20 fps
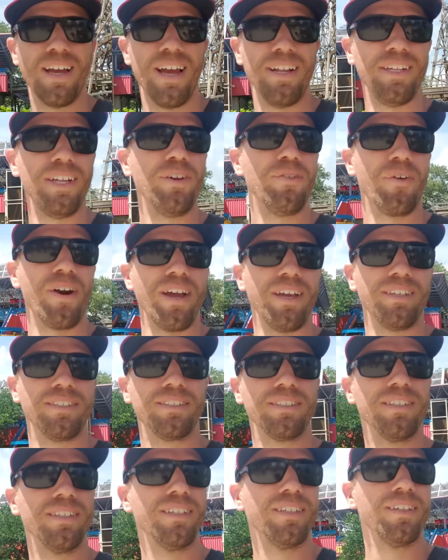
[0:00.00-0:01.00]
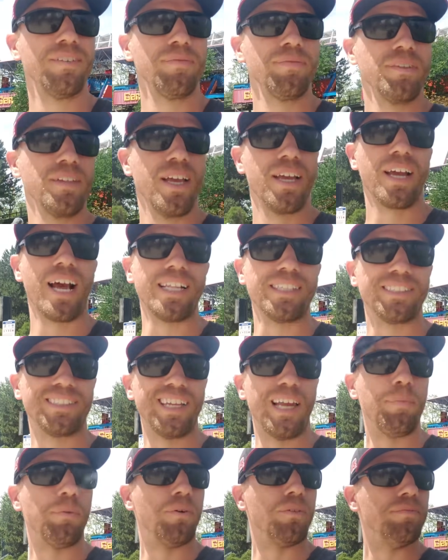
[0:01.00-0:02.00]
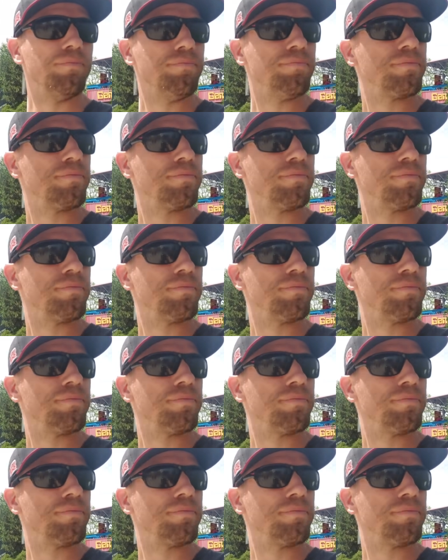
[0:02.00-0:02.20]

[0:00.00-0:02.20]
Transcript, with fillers: didn't race, got stapled.